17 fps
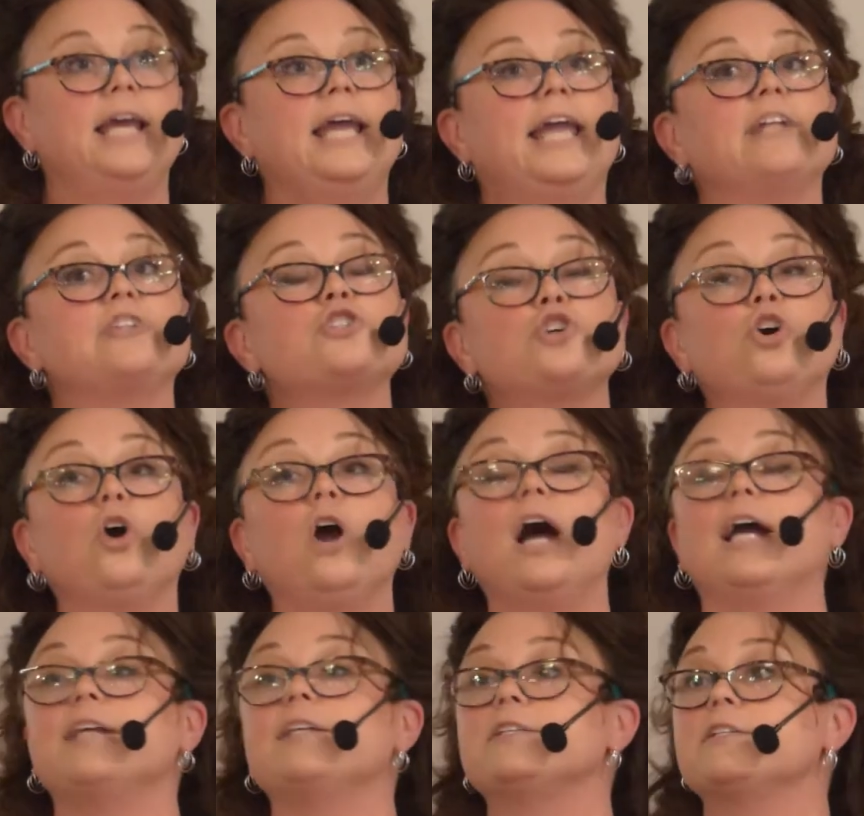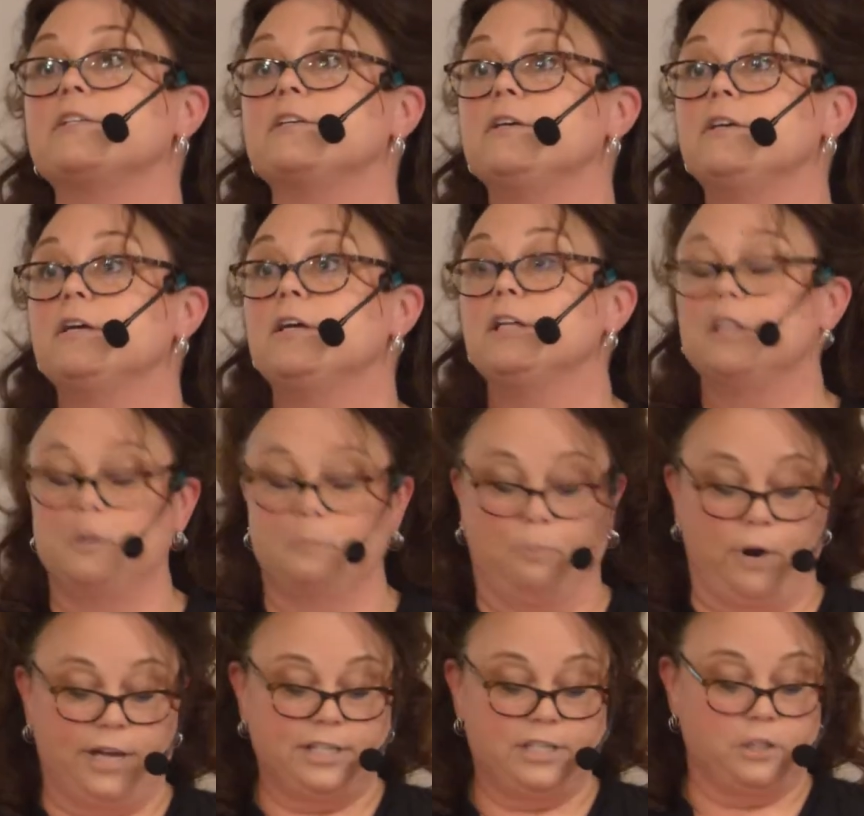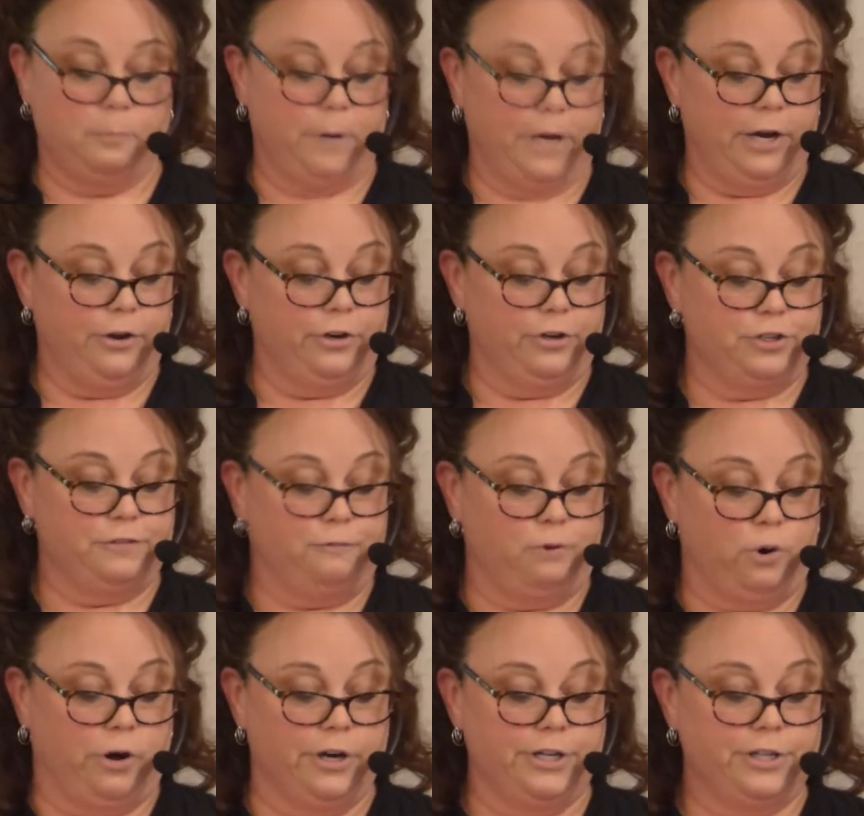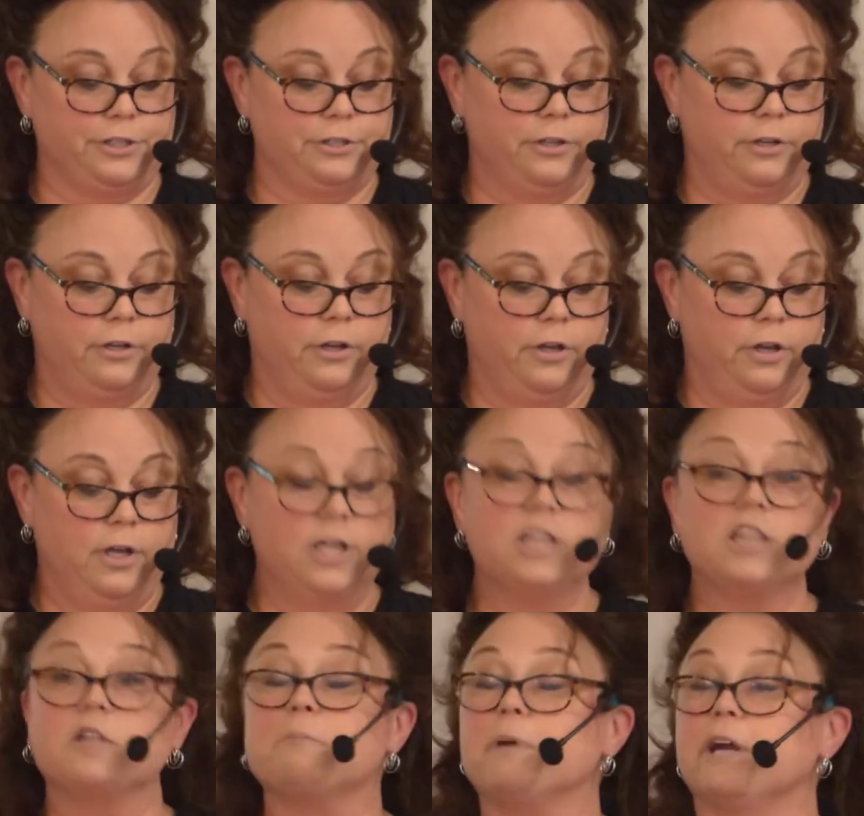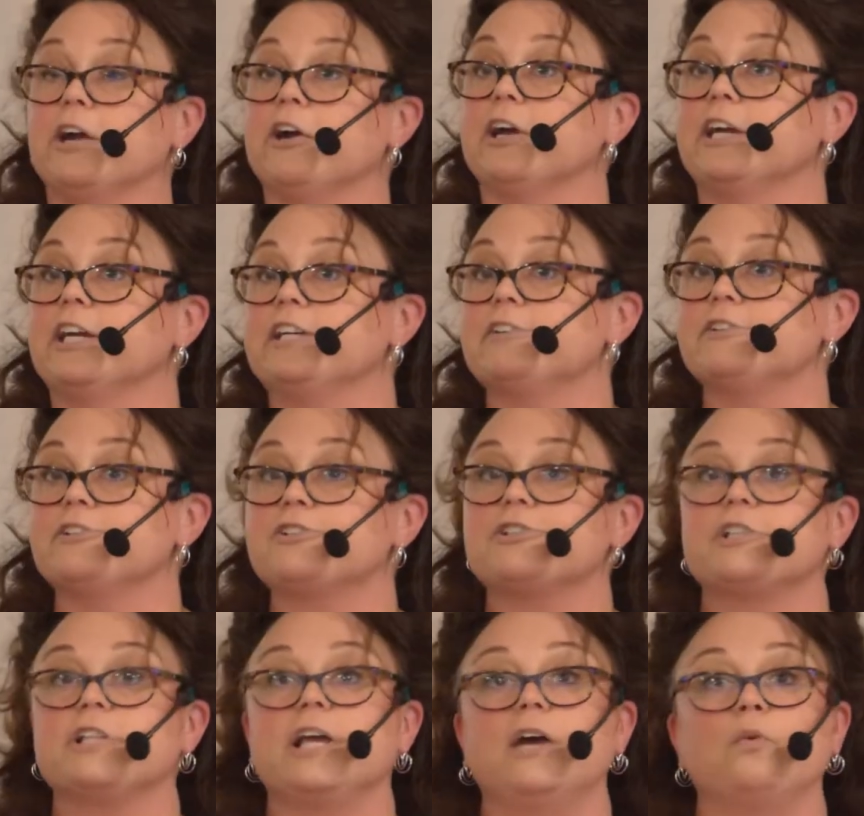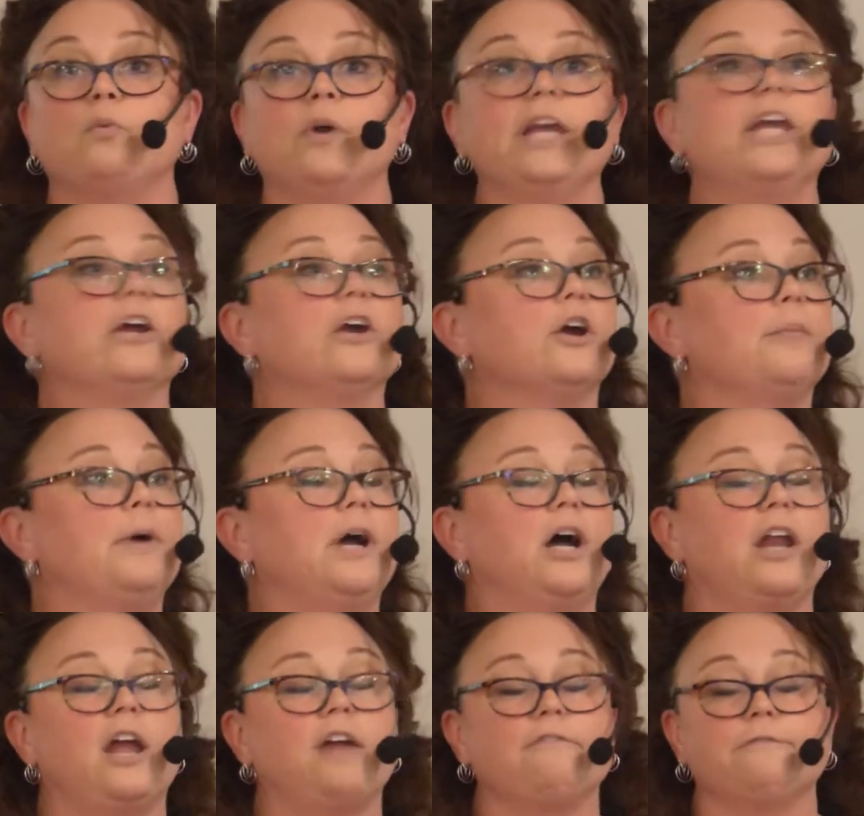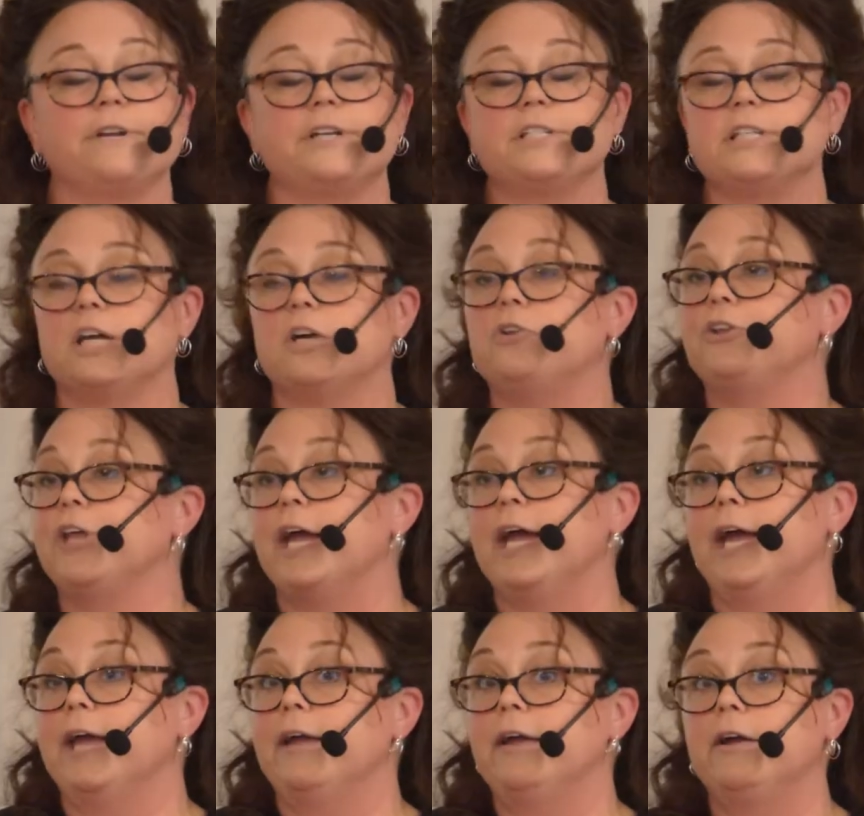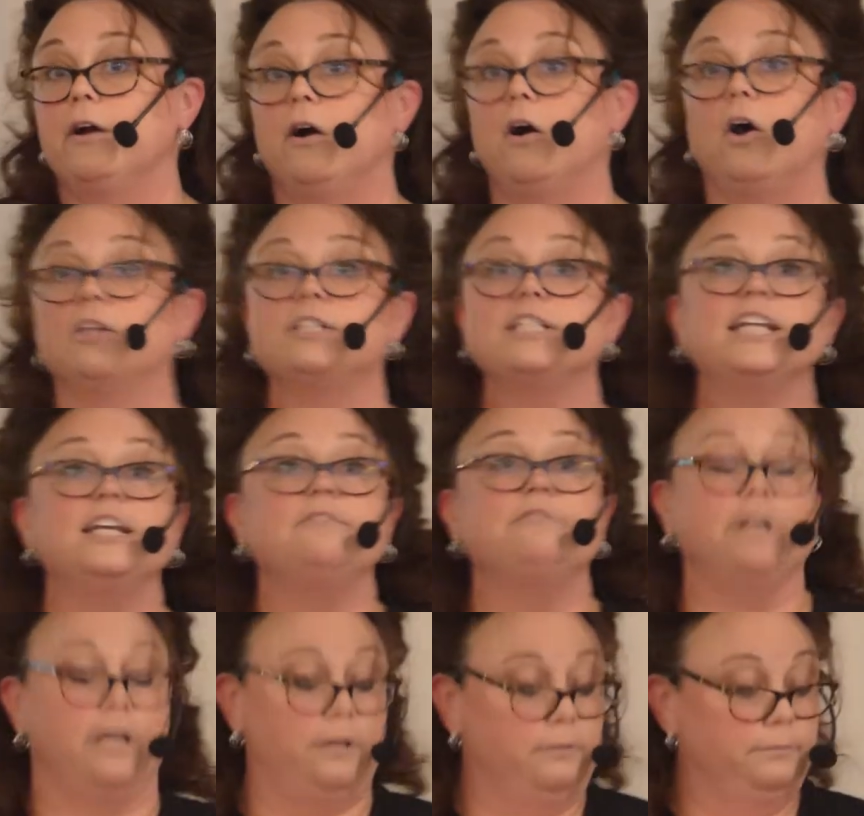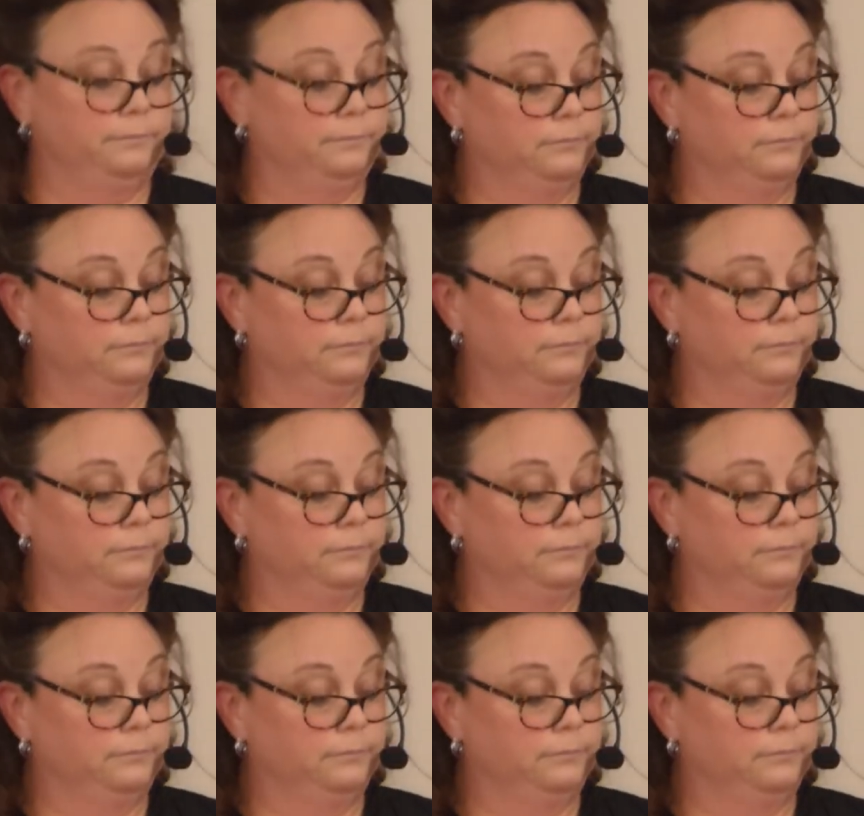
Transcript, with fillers: It's Christ that breaks the barriers for us. The barriers that we hear about every single day on TV.